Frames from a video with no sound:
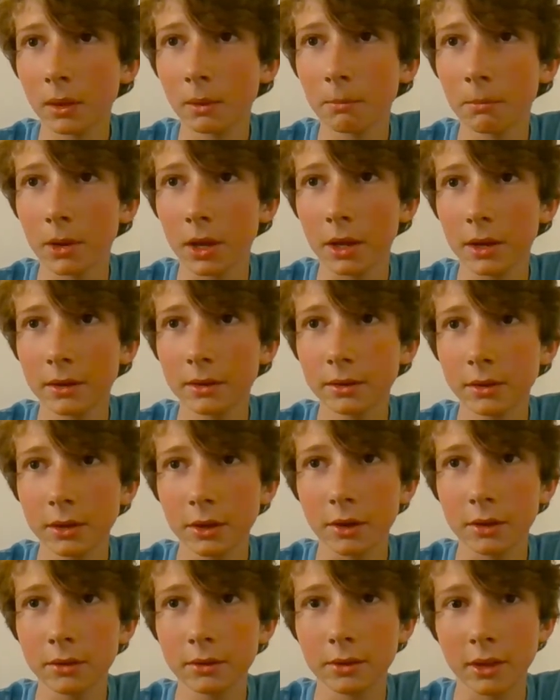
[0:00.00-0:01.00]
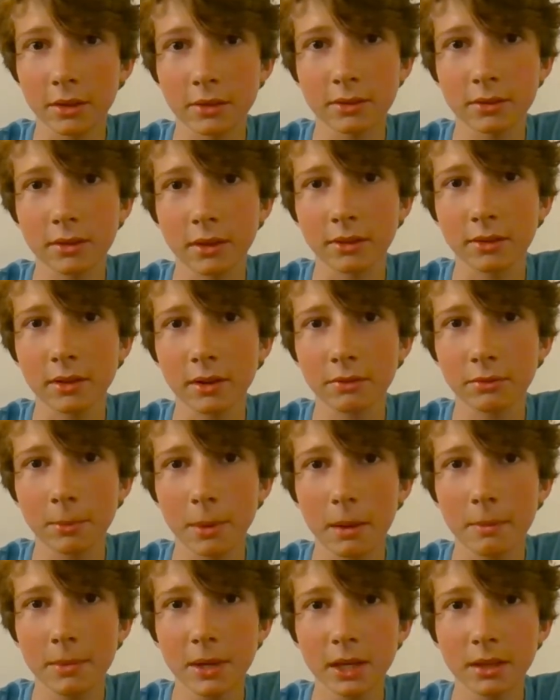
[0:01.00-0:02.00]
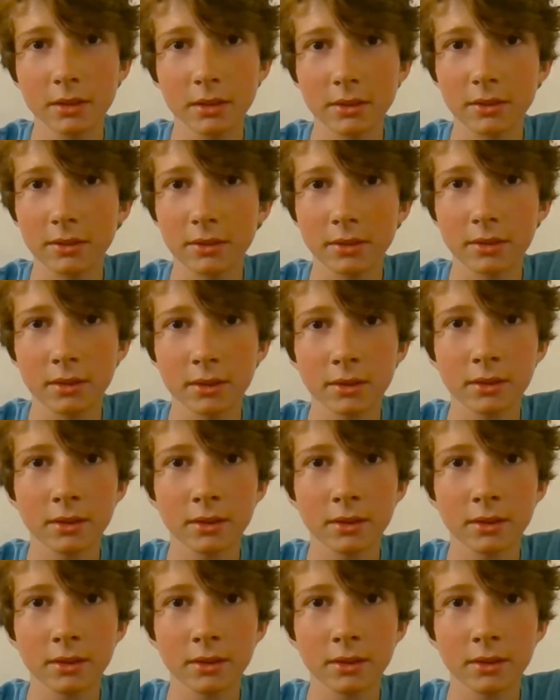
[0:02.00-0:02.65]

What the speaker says: But, that's enough about me. Let's